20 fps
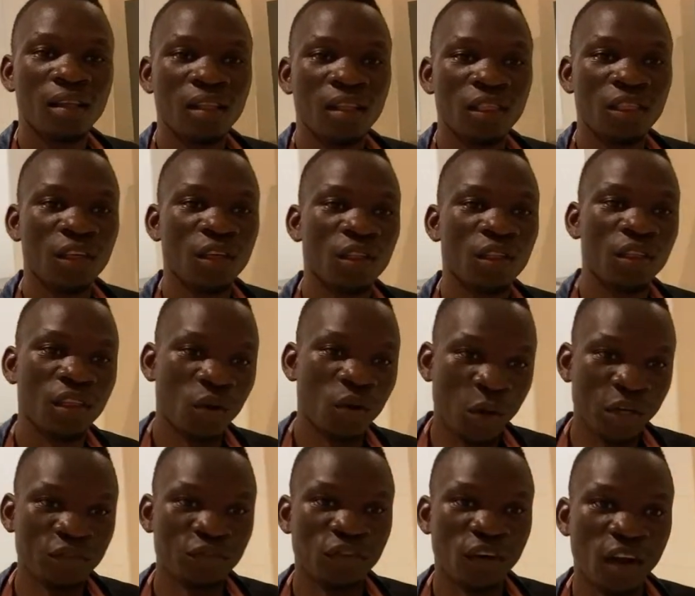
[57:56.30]
the wheat
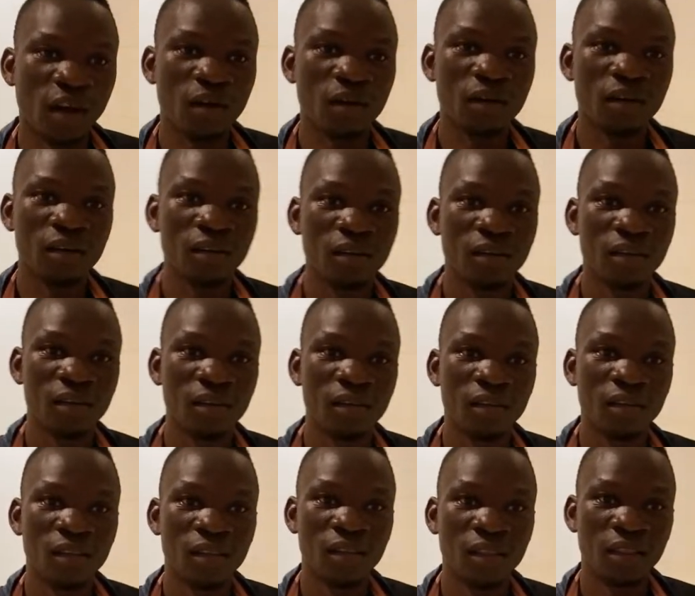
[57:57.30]
flour.
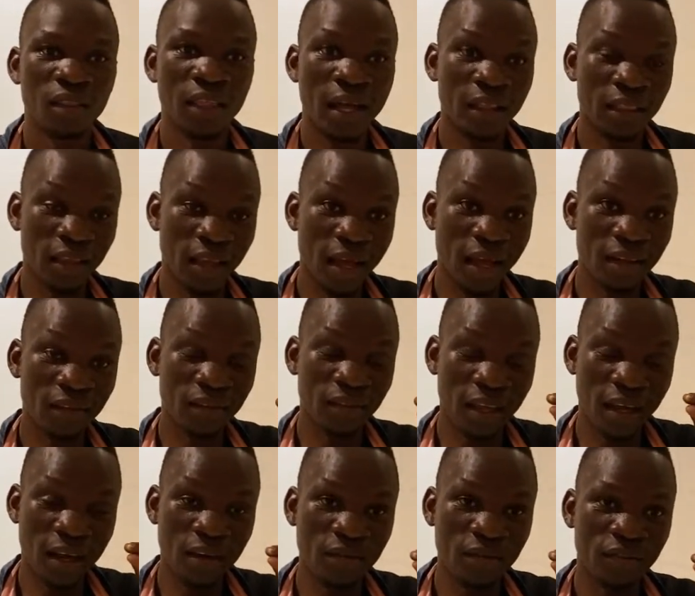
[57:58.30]
They
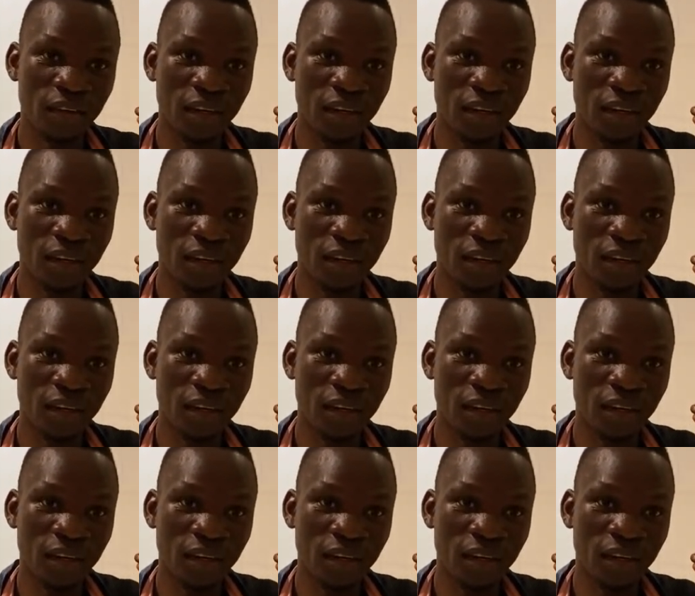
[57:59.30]
have